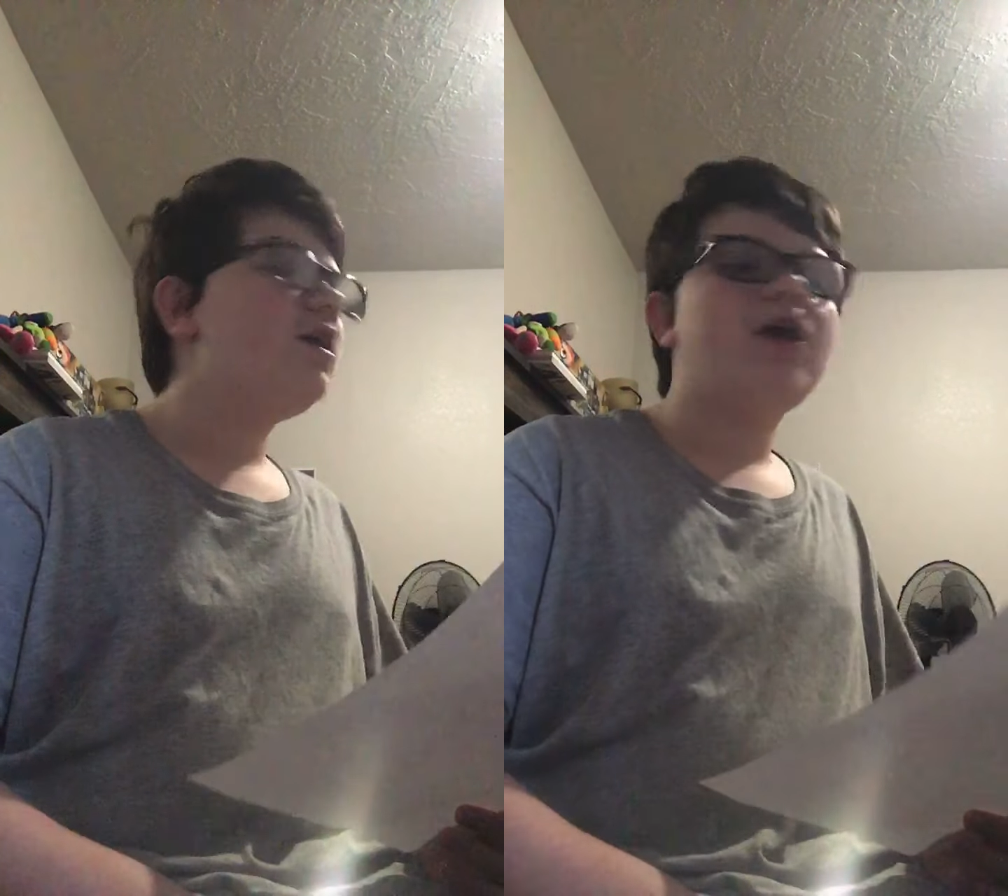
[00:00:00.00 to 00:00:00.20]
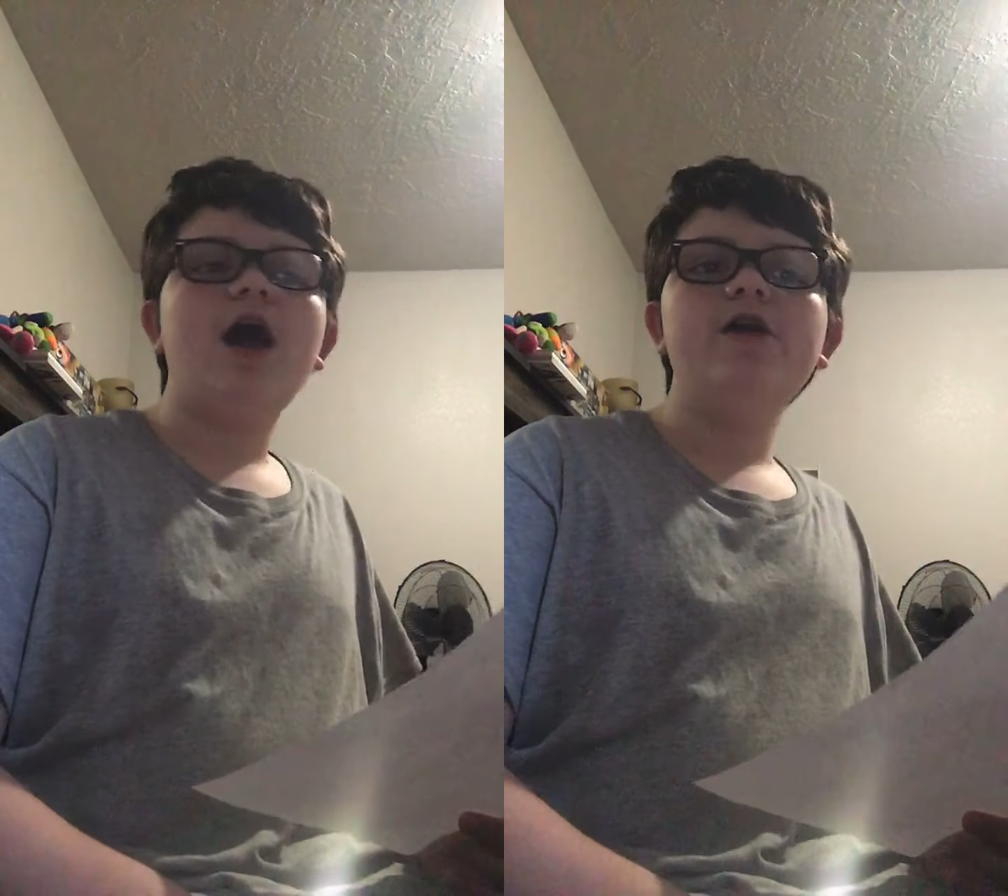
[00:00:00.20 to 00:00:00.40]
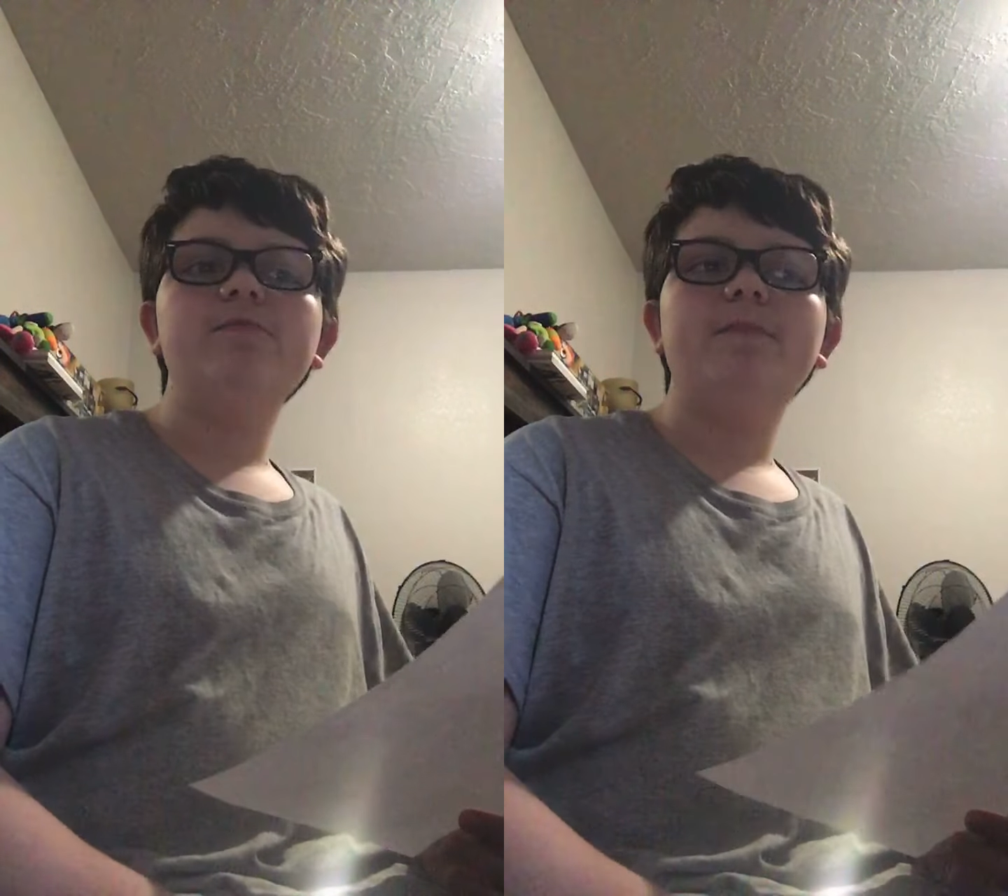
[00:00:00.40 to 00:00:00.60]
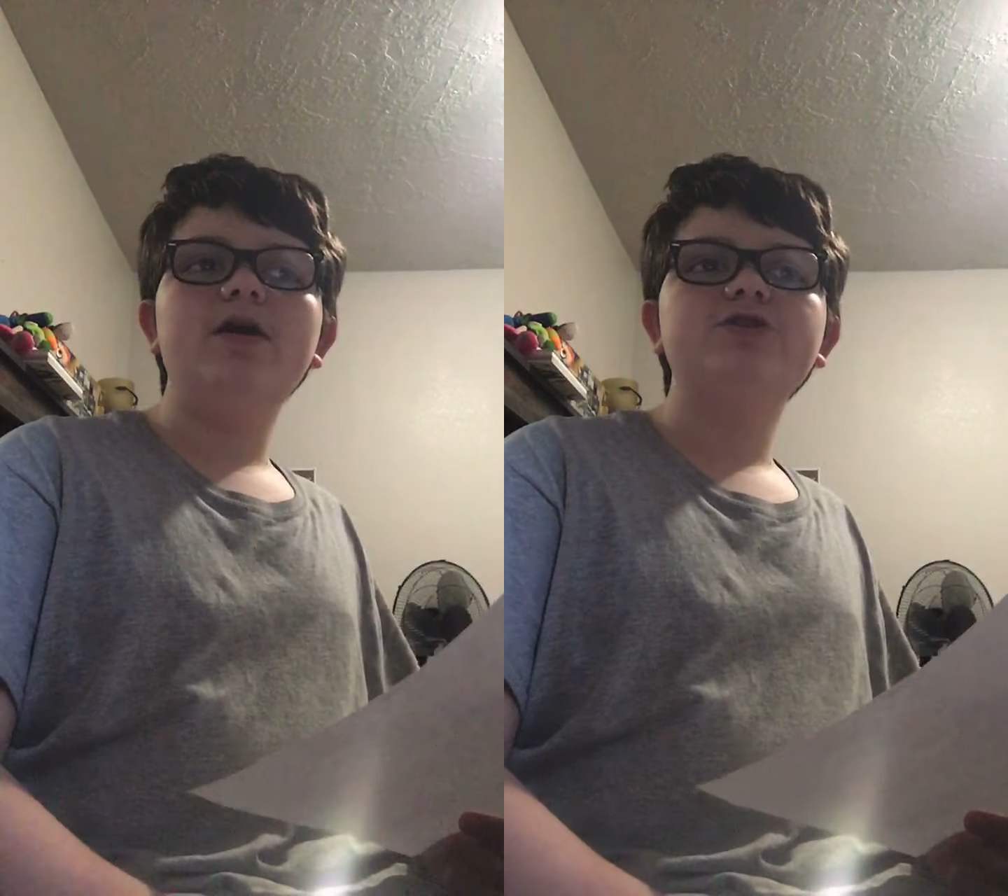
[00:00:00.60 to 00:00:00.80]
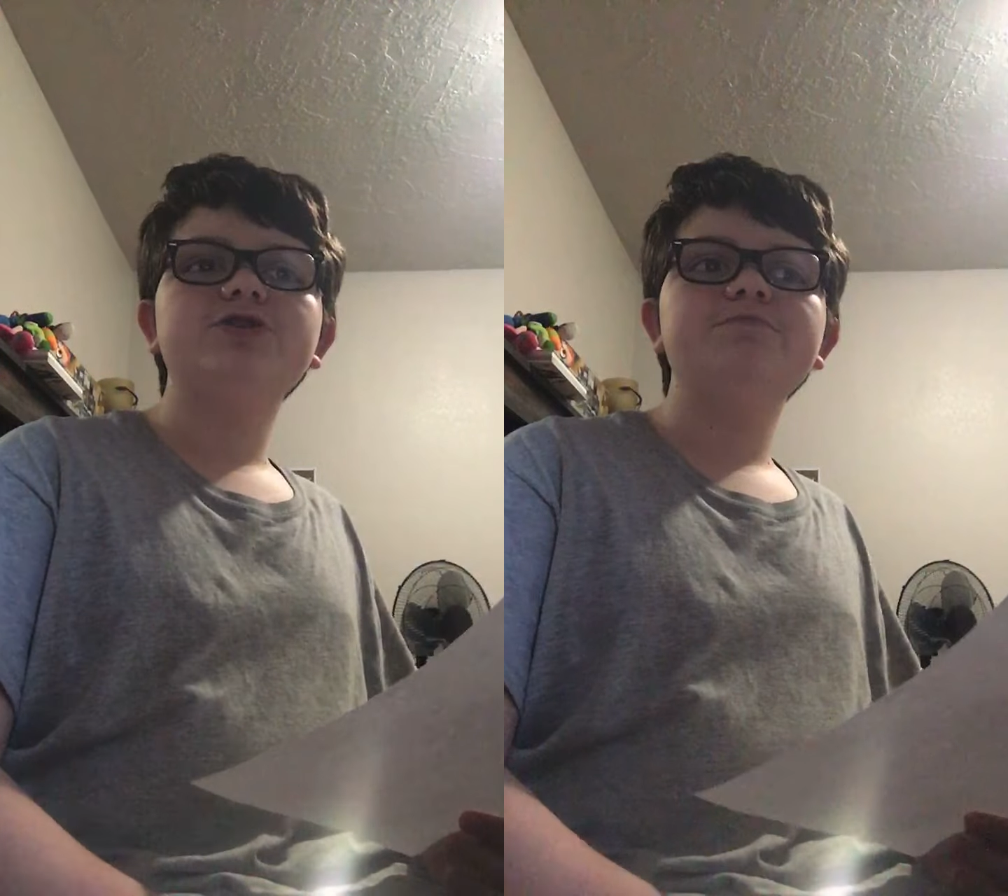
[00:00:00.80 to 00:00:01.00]
get a higher
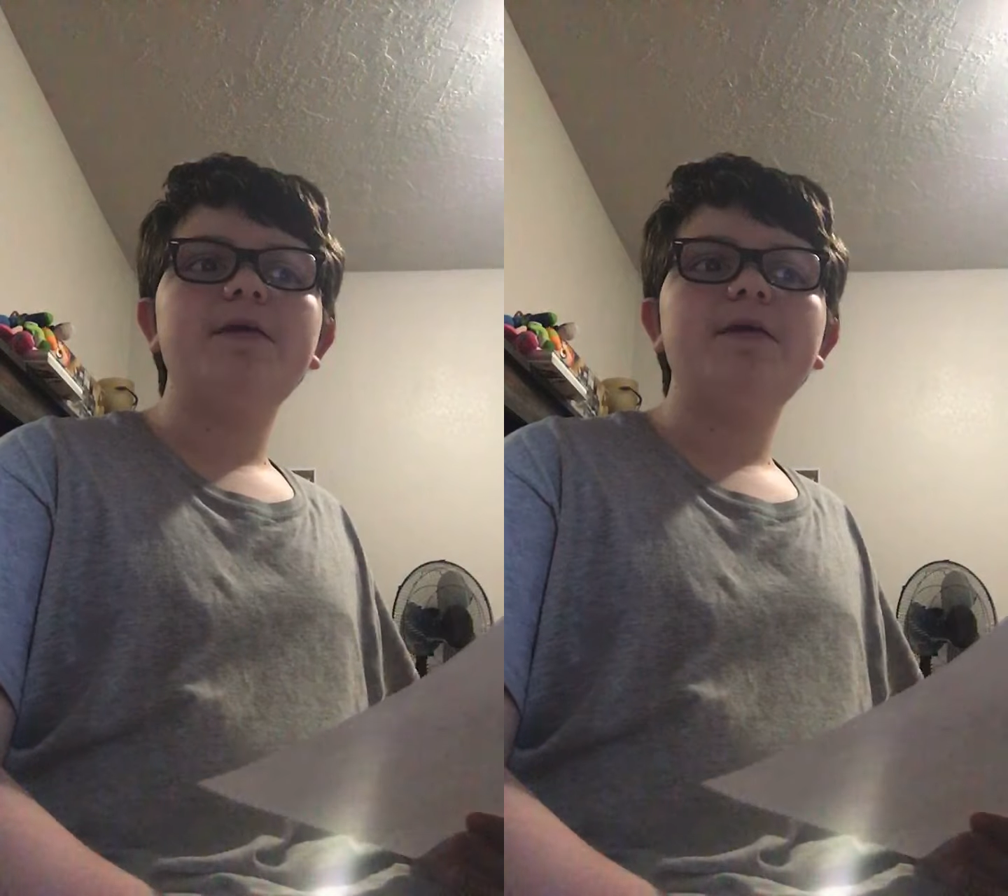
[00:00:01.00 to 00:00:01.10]
budget,